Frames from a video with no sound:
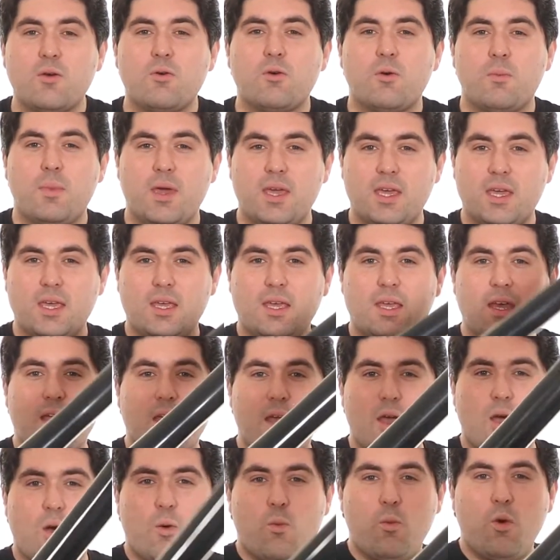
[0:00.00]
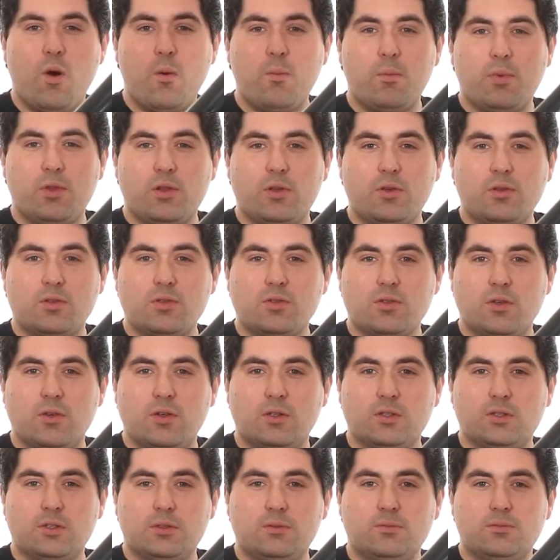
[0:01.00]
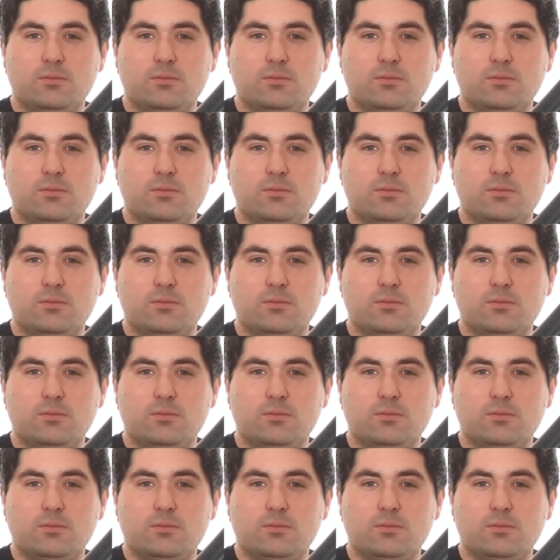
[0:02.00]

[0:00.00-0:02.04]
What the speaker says: we're making a one balloon sword.